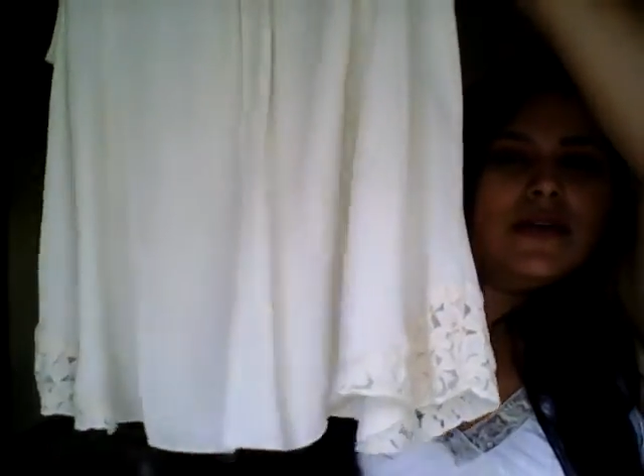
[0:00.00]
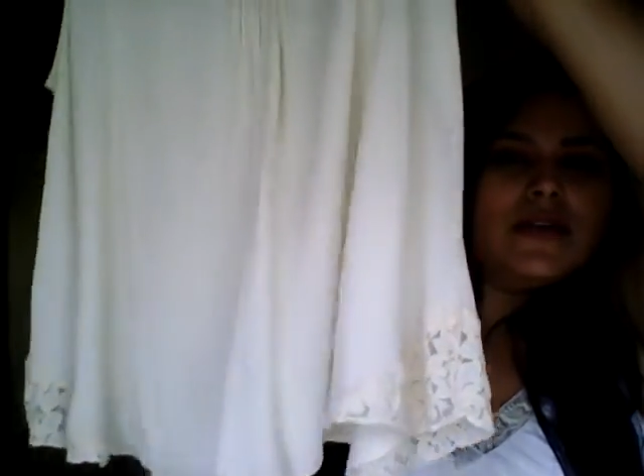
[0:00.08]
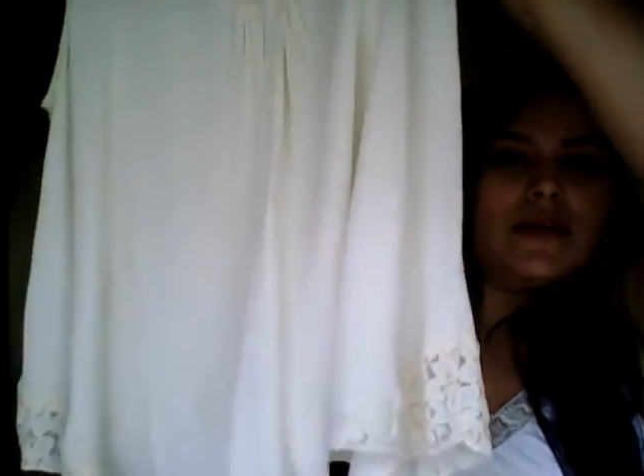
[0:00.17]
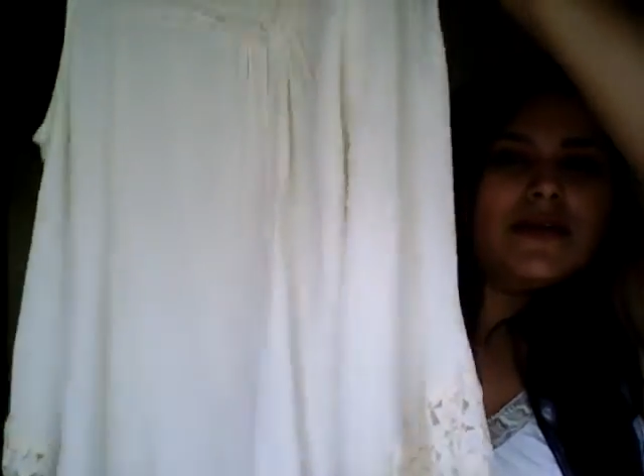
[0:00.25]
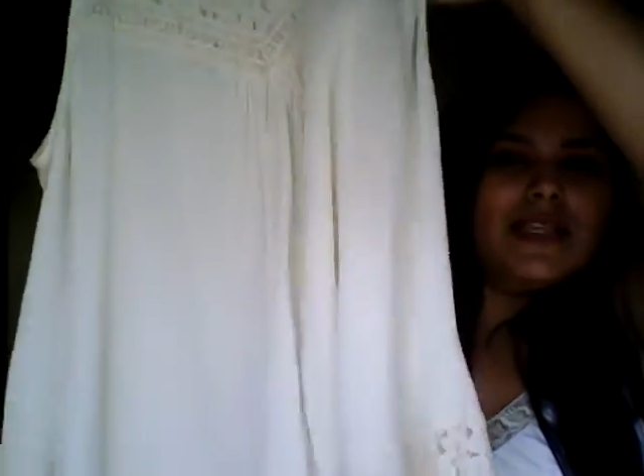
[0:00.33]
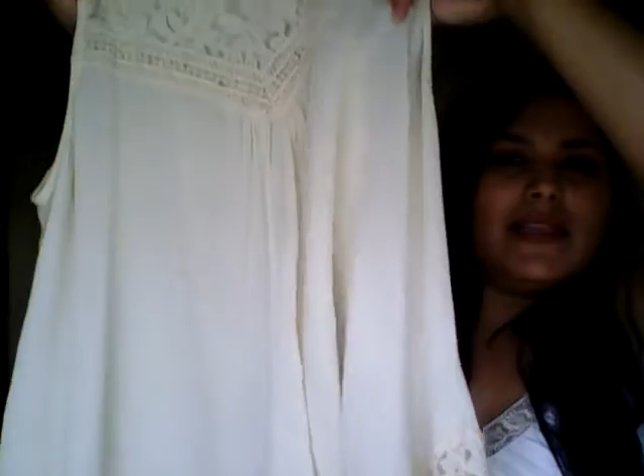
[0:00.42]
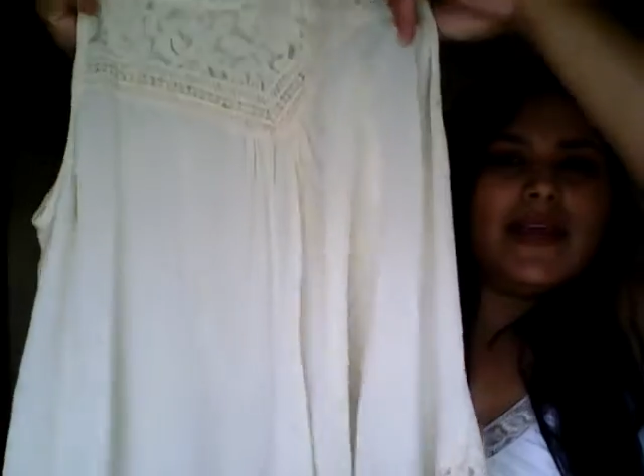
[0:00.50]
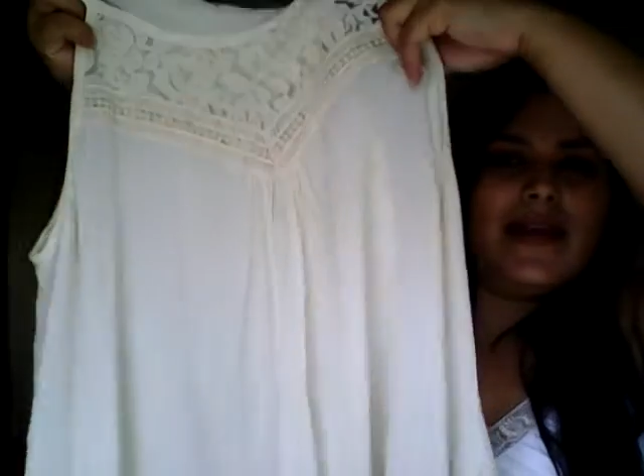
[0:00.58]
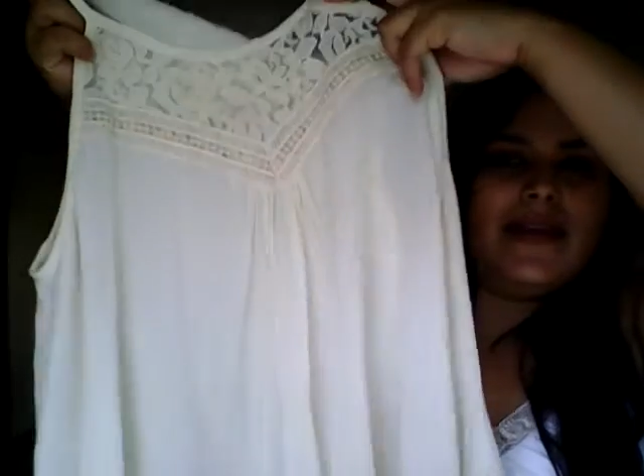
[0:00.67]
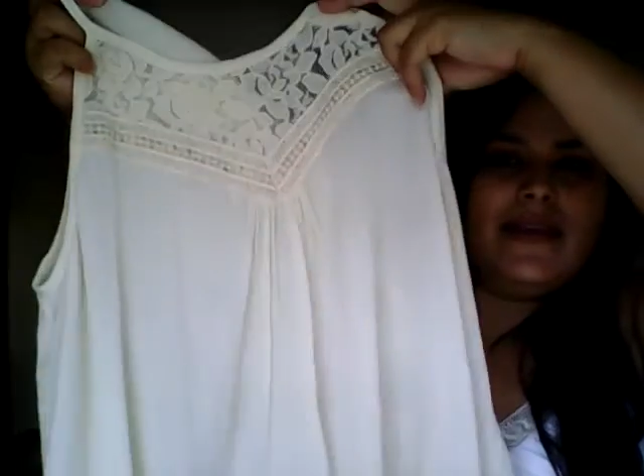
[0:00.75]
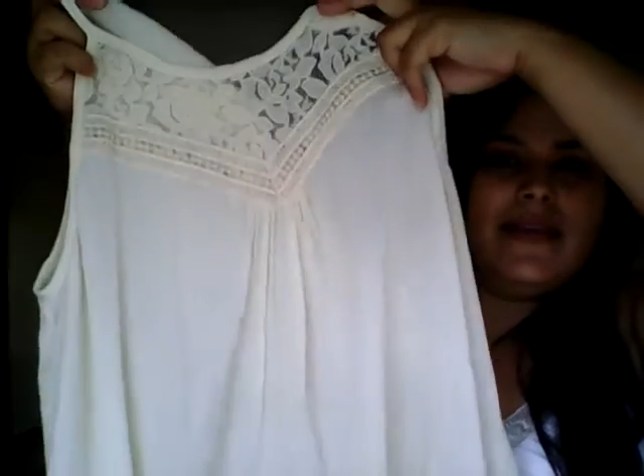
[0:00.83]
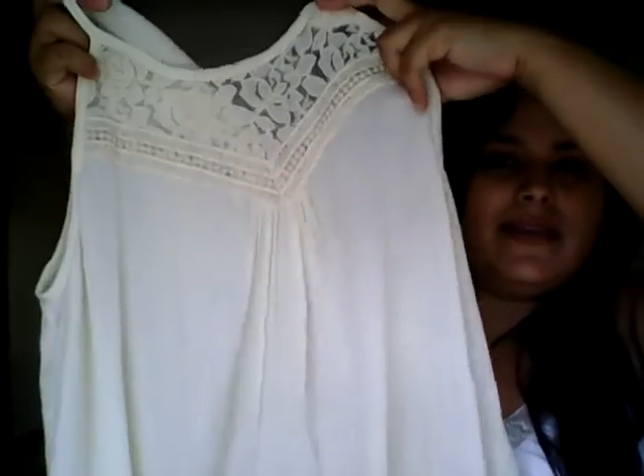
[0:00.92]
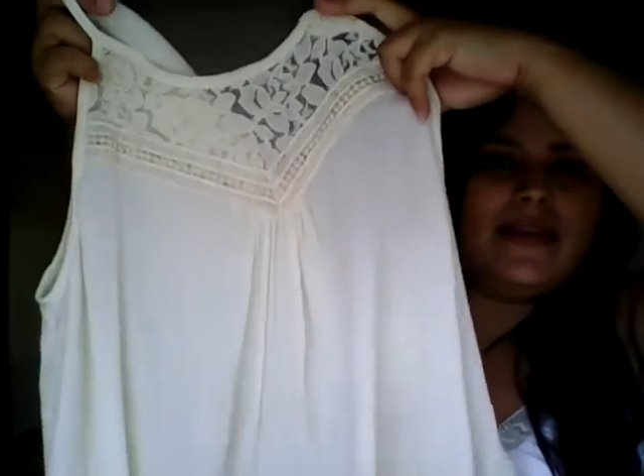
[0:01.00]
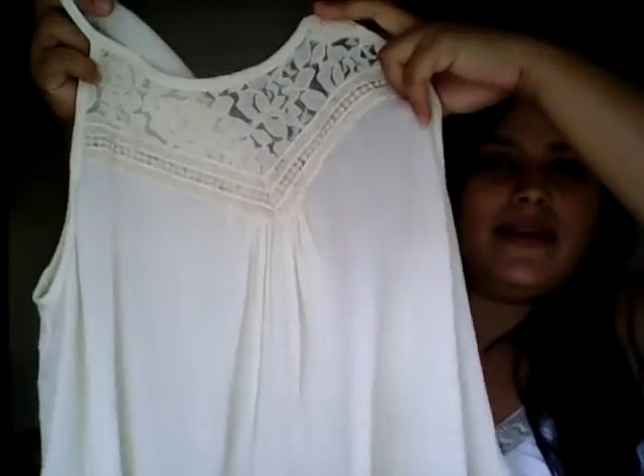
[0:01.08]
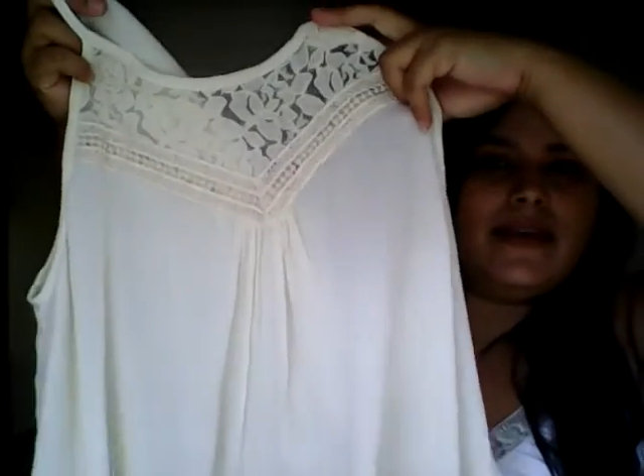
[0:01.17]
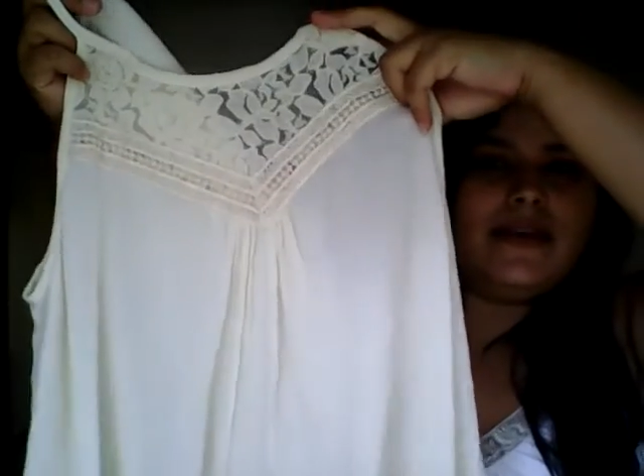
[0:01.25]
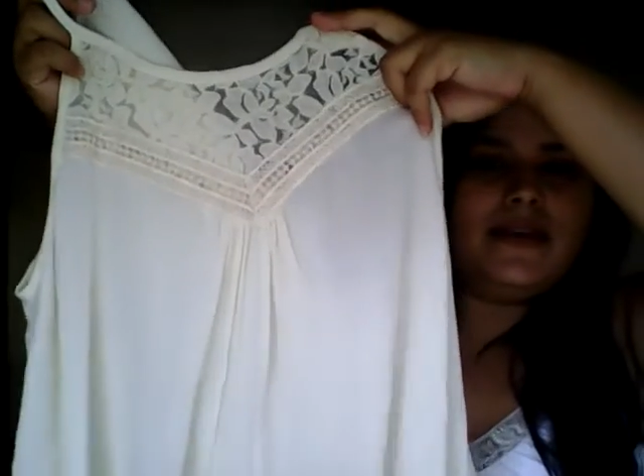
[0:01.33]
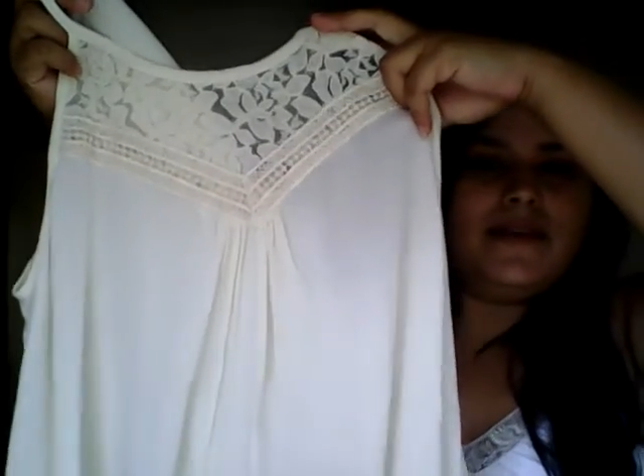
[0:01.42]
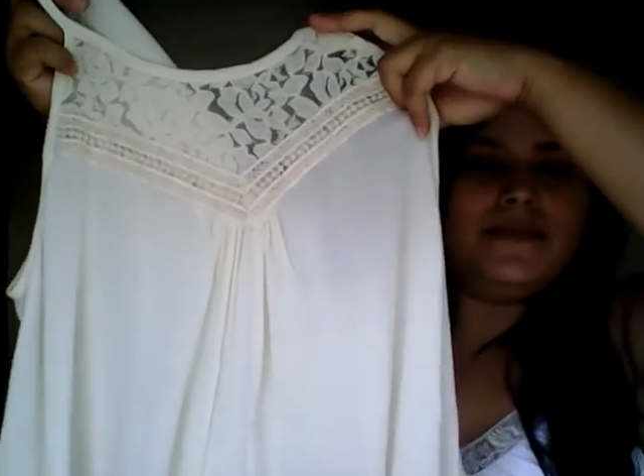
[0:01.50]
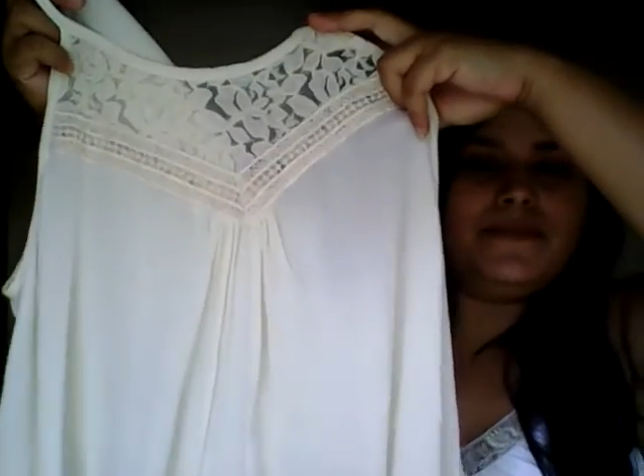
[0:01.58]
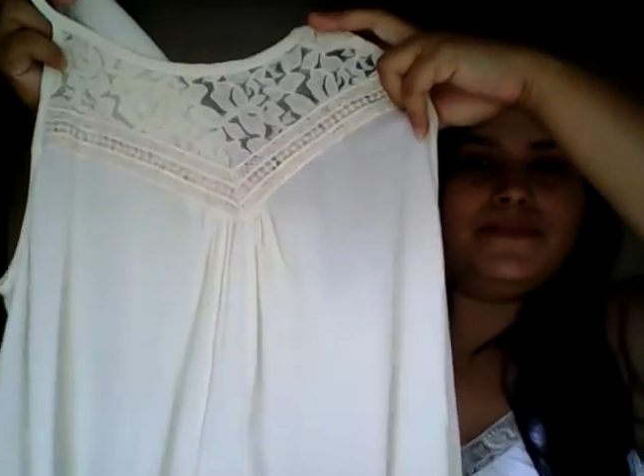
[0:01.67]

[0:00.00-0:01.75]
good with anything.